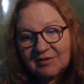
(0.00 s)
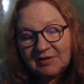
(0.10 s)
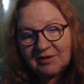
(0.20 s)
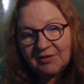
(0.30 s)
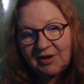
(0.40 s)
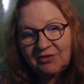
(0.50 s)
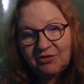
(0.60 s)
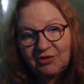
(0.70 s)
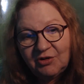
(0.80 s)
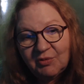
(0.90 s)
they
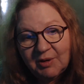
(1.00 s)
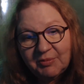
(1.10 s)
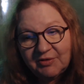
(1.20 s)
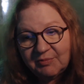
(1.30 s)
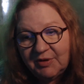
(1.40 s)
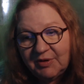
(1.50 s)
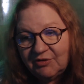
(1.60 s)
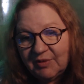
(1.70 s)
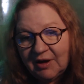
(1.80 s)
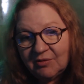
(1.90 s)
chew you up and spit
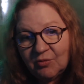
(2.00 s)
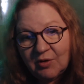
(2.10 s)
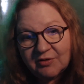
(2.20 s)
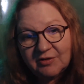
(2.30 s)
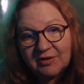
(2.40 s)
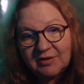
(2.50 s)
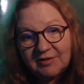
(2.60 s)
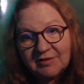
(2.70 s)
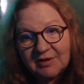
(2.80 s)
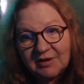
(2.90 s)
you out in Washington,
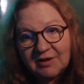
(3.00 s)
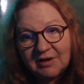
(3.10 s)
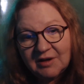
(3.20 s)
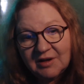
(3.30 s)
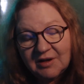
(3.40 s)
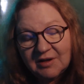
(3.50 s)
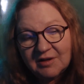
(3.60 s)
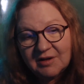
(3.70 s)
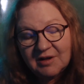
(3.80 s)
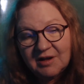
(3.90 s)
D.C.
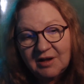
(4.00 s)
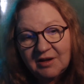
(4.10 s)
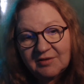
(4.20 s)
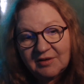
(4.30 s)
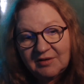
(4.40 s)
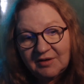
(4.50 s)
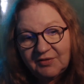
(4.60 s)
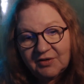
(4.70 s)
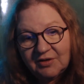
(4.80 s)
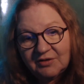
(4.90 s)
It's a
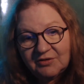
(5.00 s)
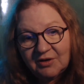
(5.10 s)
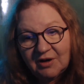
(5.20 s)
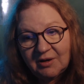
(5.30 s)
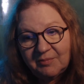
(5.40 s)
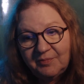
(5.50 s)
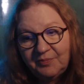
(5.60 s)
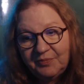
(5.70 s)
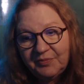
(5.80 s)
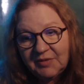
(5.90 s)
difficult job,
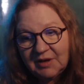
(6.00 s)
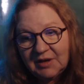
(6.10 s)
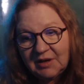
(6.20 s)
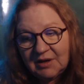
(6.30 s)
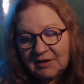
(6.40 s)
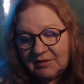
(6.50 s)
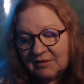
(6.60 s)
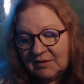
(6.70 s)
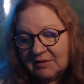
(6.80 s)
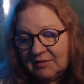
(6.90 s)
and
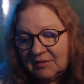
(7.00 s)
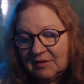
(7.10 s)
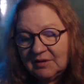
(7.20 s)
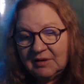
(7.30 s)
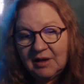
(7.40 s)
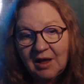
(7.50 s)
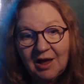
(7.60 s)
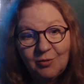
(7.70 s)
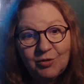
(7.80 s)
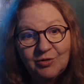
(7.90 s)
I
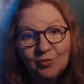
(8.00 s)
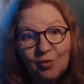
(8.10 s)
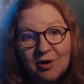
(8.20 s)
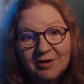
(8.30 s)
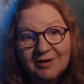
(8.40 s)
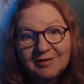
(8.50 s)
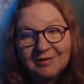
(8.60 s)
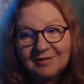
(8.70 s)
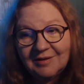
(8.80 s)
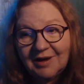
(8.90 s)
wouldn't want it.
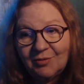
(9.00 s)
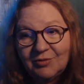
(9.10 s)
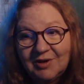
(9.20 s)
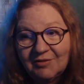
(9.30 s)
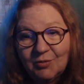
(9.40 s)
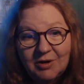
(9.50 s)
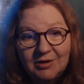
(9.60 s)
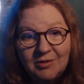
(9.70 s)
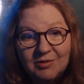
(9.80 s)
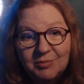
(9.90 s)
I would never want to
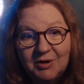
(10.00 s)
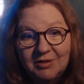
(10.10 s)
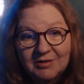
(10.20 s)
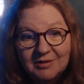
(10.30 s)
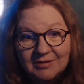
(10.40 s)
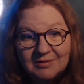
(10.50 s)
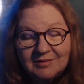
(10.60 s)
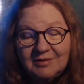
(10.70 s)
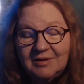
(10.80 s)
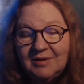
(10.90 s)
go into politics.
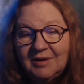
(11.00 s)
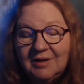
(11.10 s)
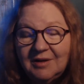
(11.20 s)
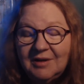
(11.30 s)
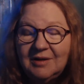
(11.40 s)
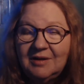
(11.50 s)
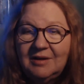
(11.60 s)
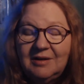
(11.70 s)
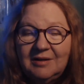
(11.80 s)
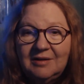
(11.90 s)

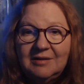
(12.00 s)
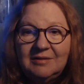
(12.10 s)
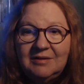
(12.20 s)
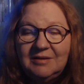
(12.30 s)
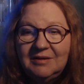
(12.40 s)
Oh,